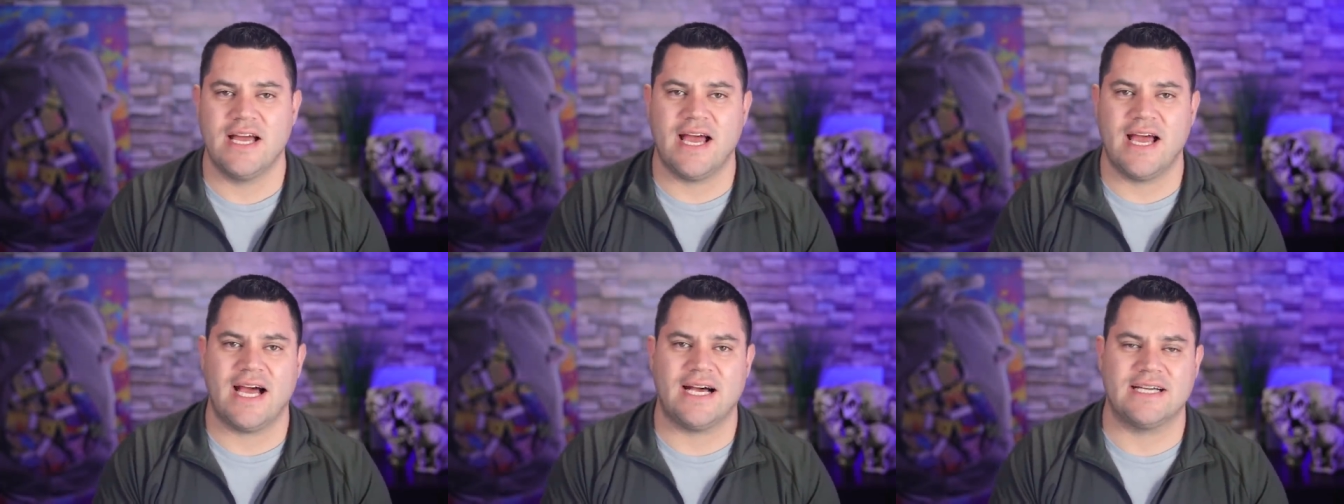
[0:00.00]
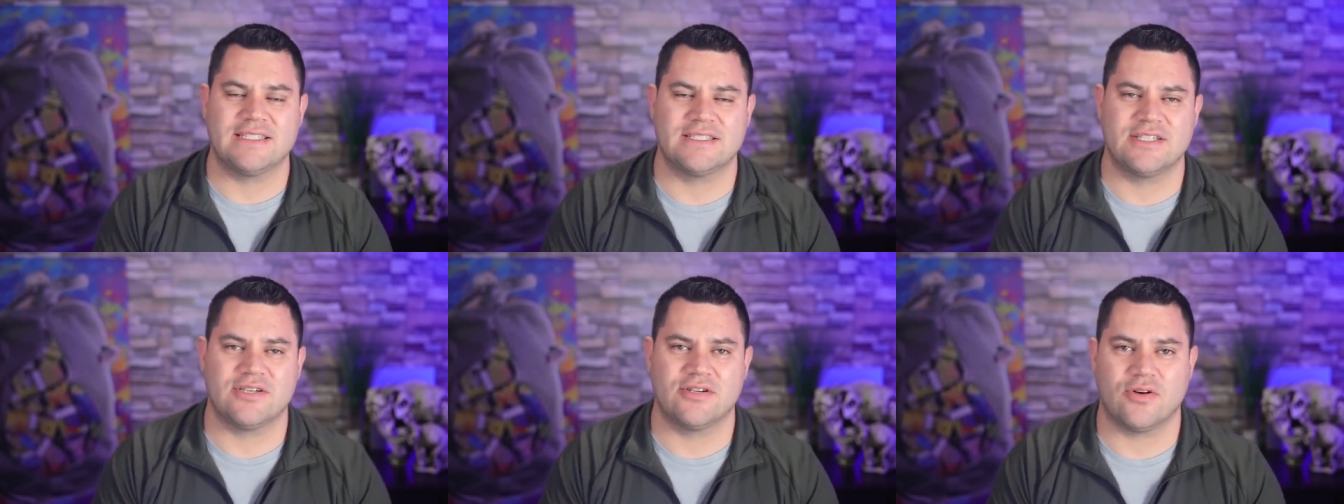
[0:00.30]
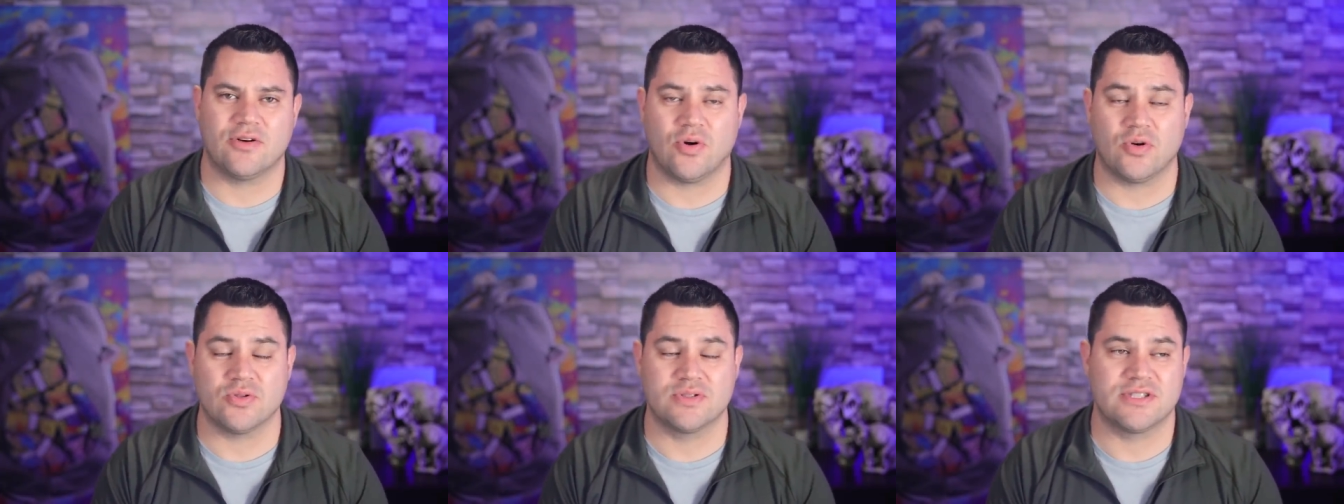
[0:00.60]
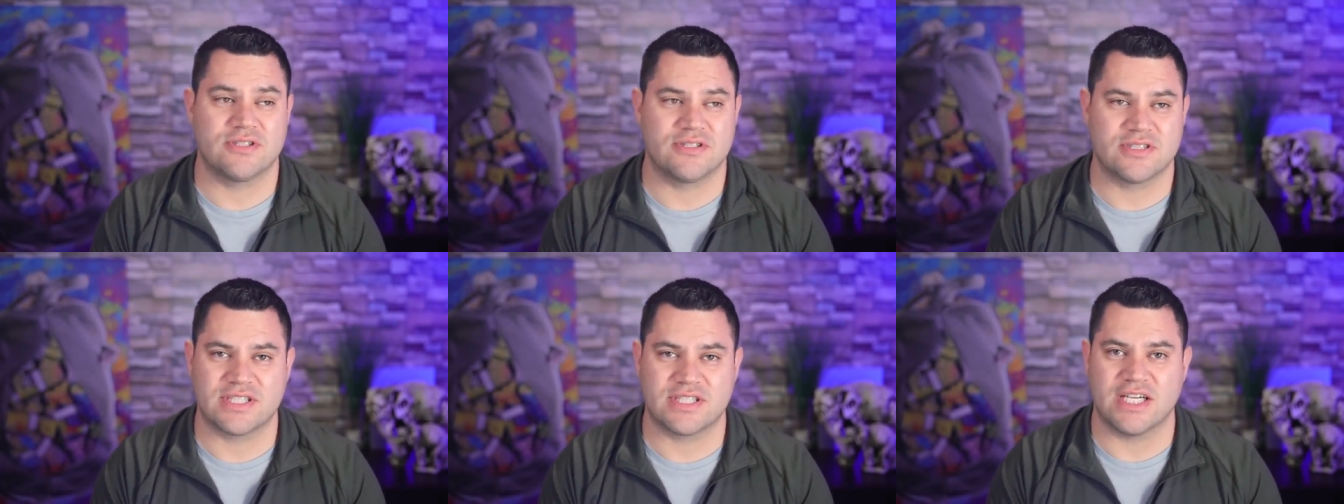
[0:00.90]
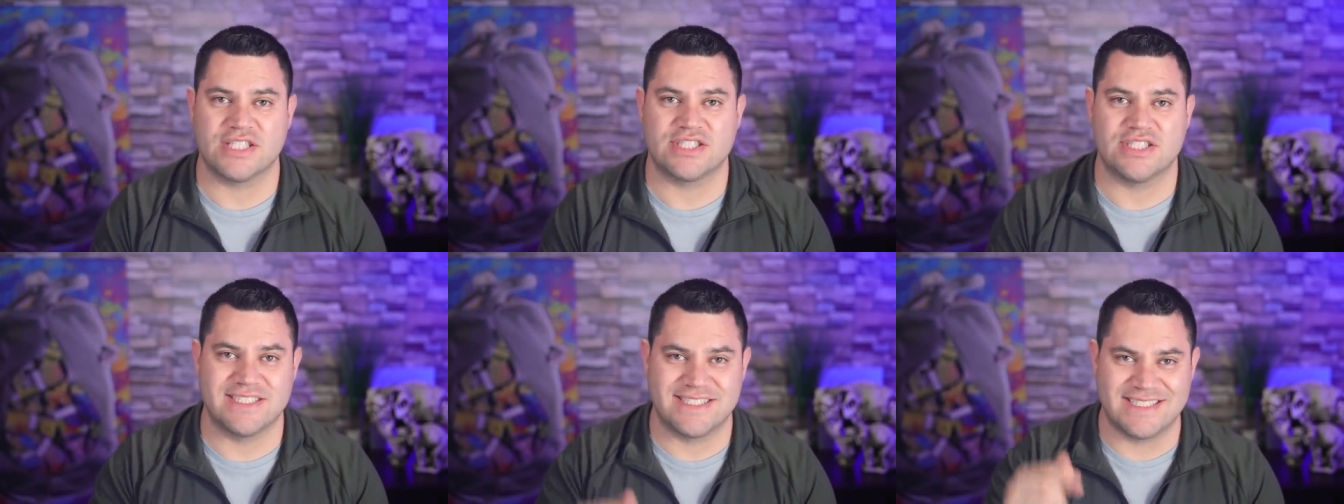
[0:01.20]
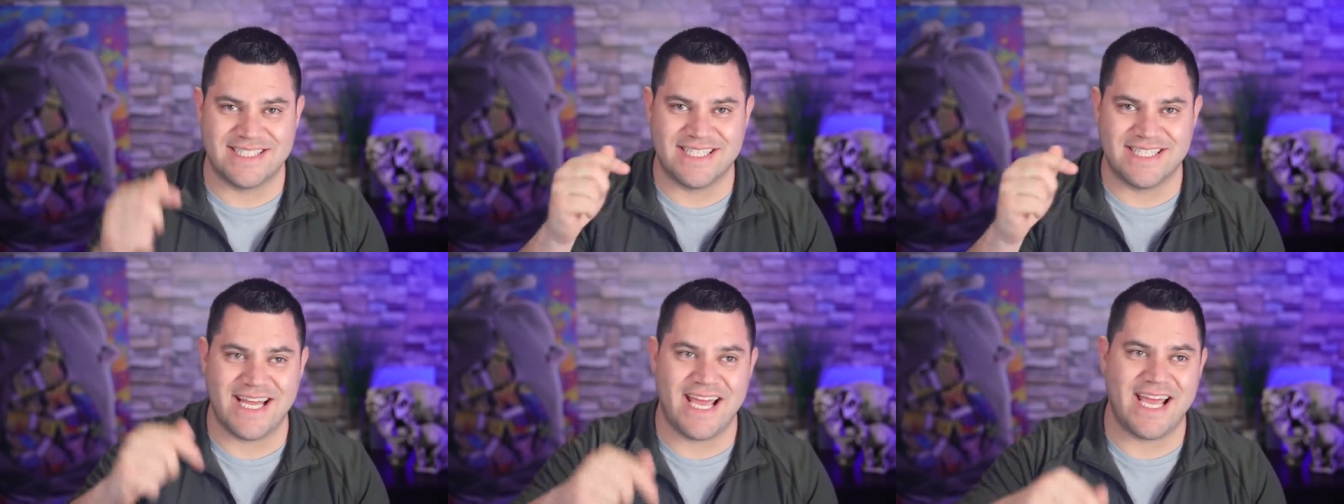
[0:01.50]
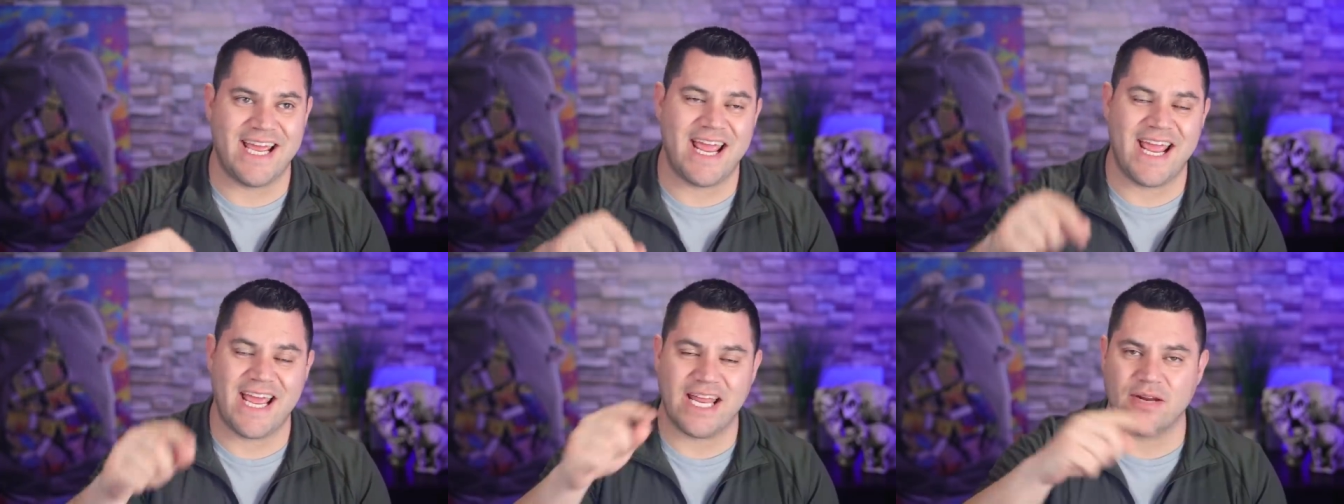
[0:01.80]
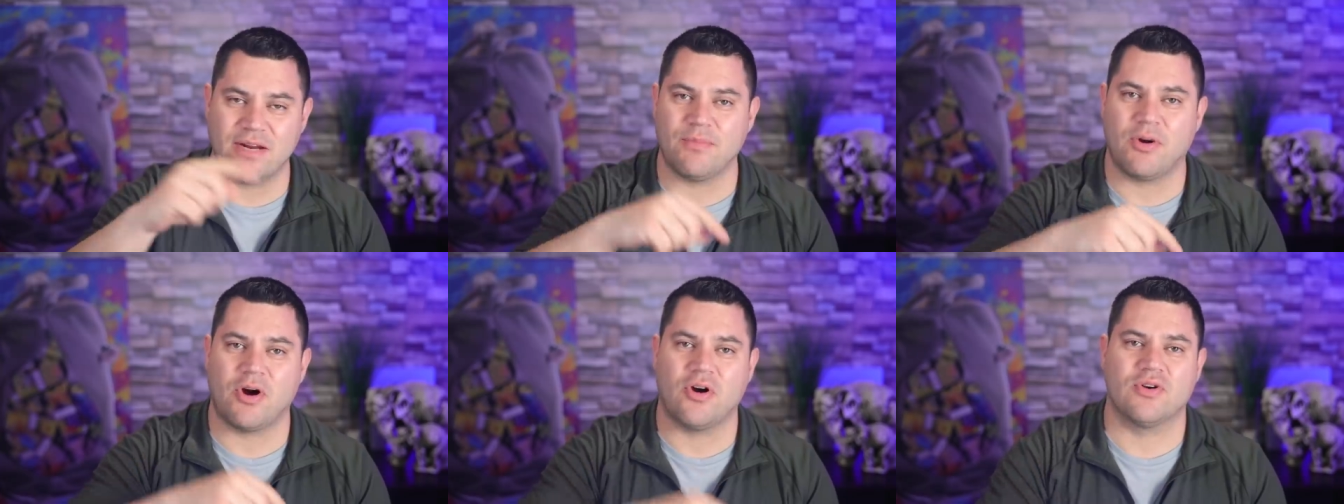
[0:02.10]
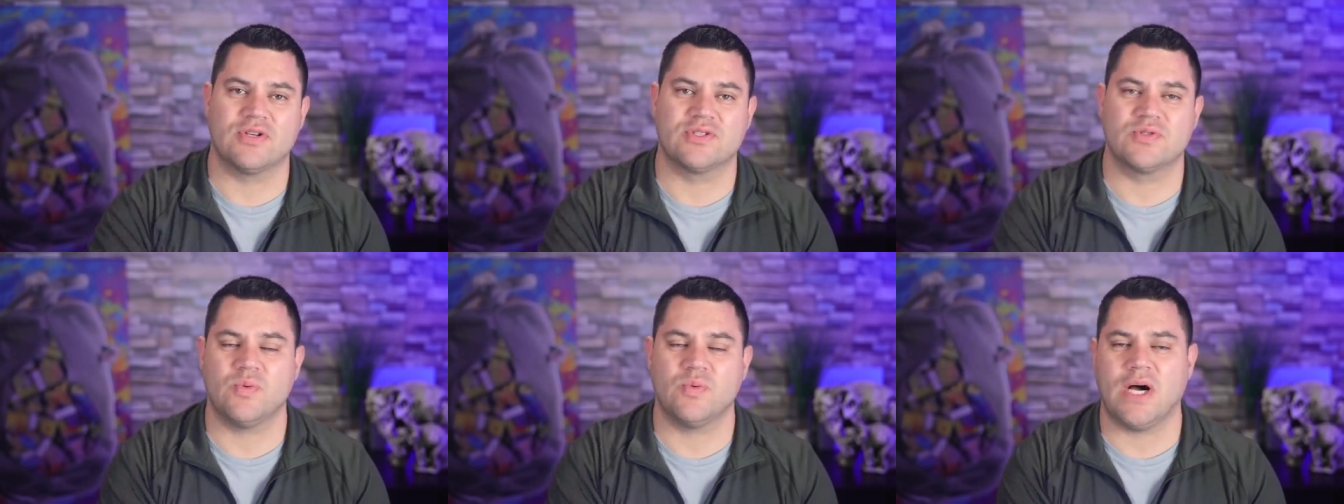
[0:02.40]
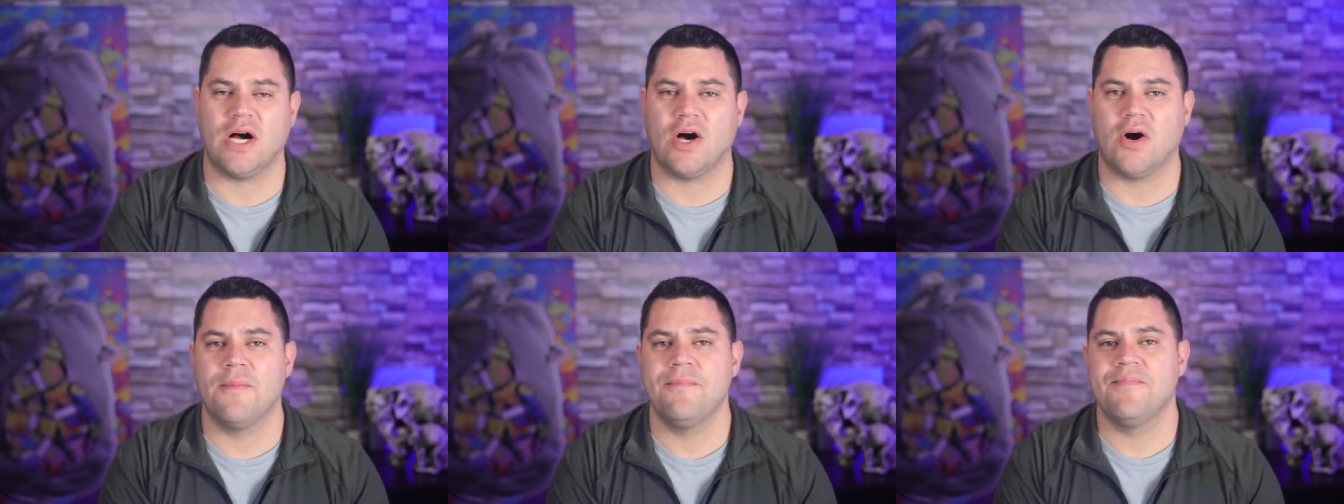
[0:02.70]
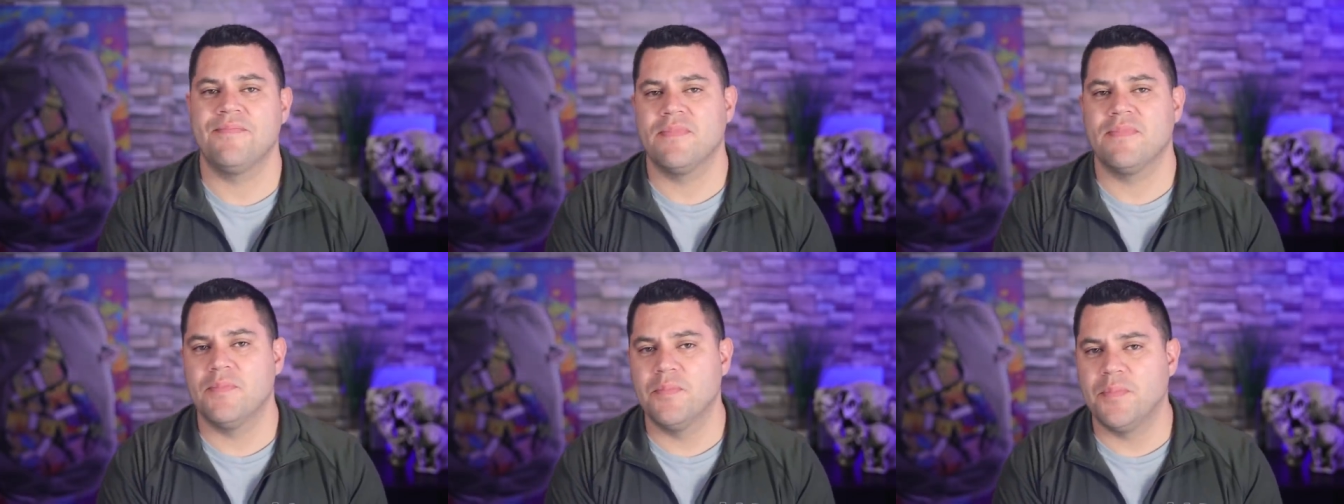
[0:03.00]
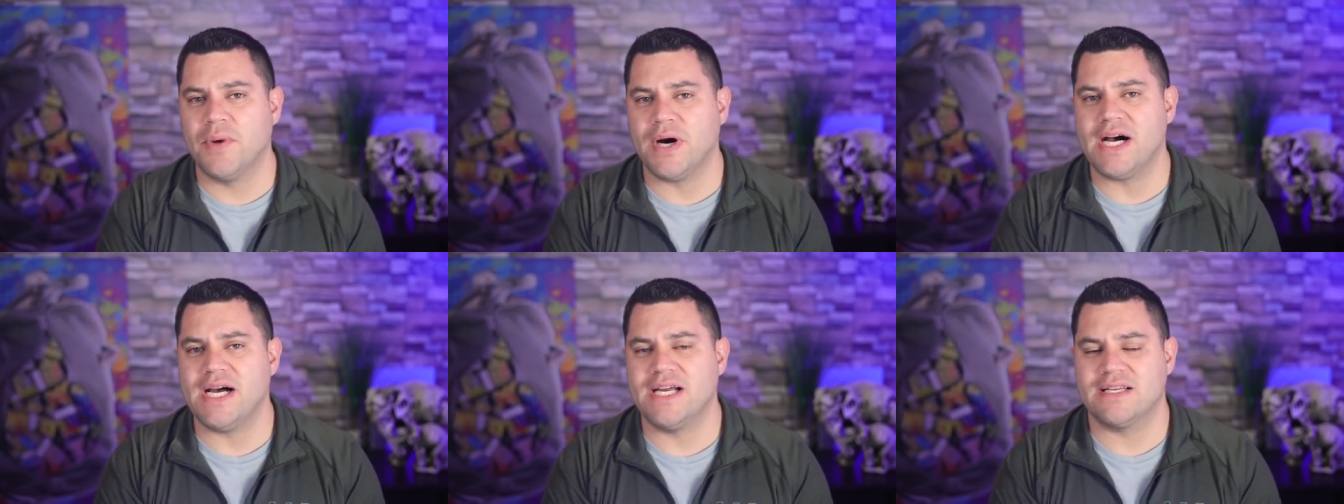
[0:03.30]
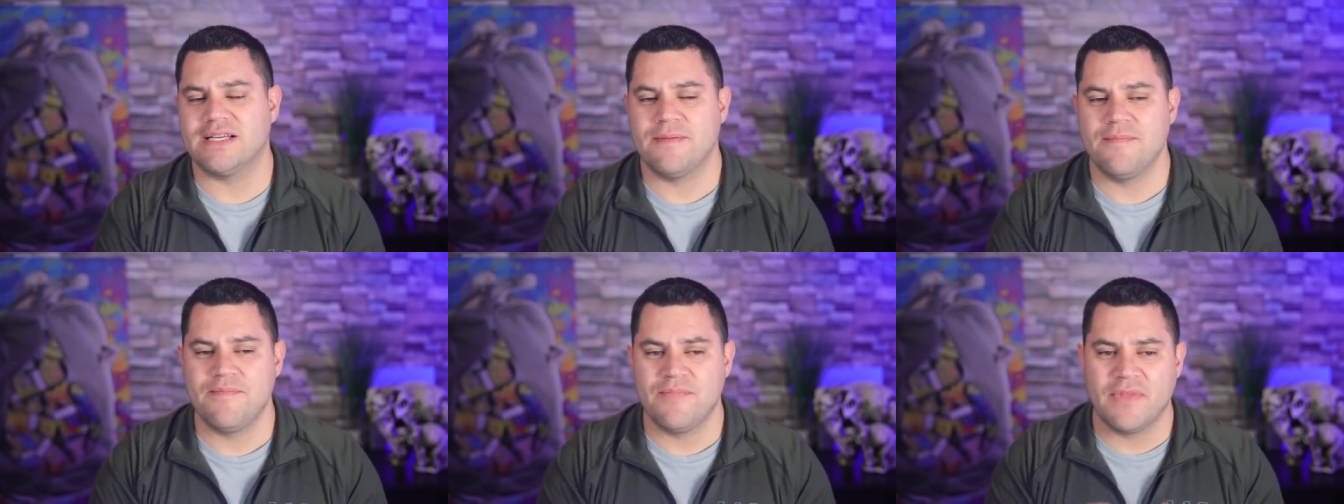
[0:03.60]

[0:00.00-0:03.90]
has their holds their discussions today and tomorrow as well. But